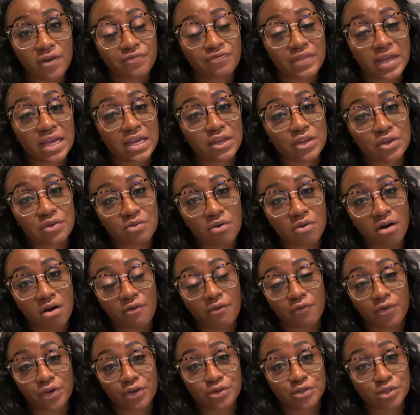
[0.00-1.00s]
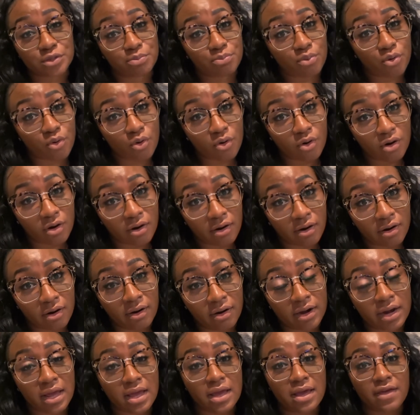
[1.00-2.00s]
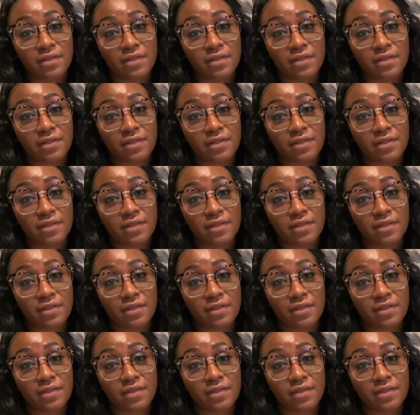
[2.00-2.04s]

Thank you all for your support.